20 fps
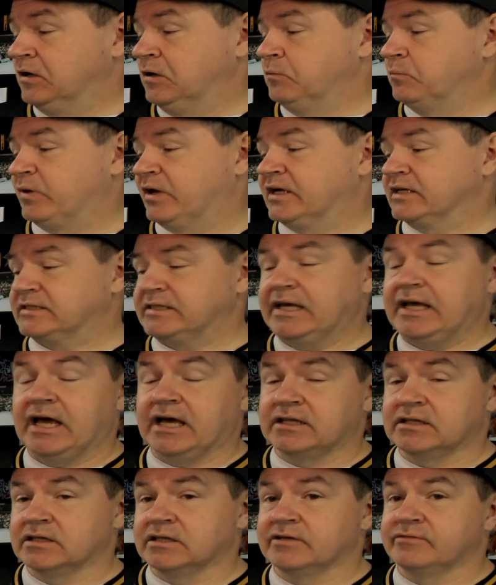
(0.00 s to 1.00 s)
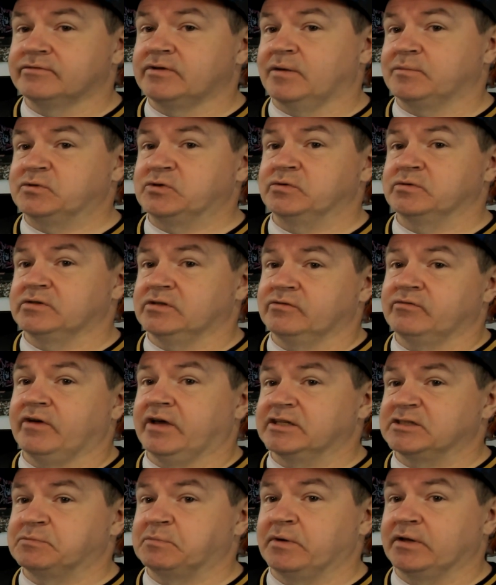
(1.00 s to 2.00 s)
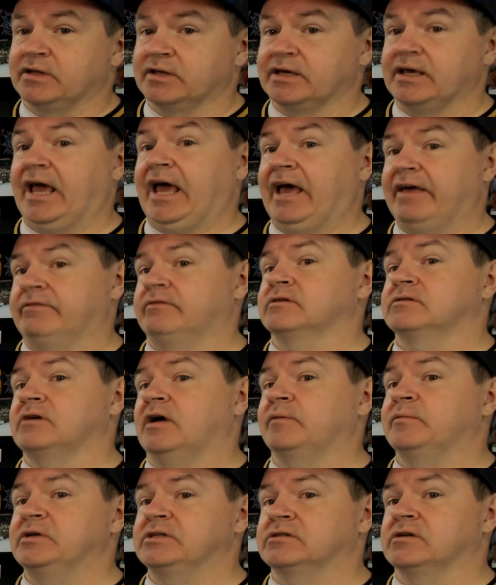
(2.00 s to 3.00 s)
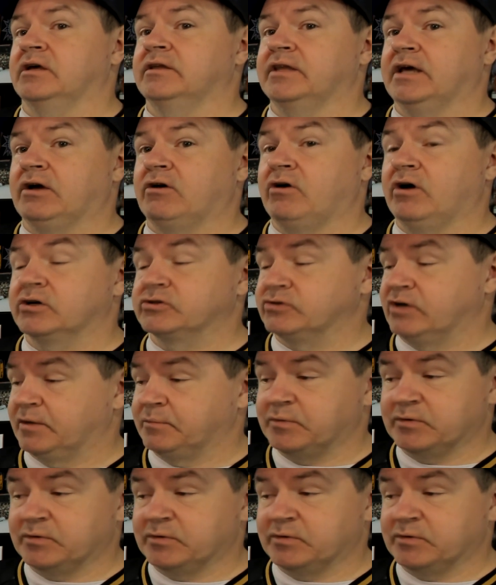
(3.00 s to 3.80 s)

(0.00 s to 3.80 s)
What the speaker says: because he hadn't lived up to his advance billing at the time he signed that contract.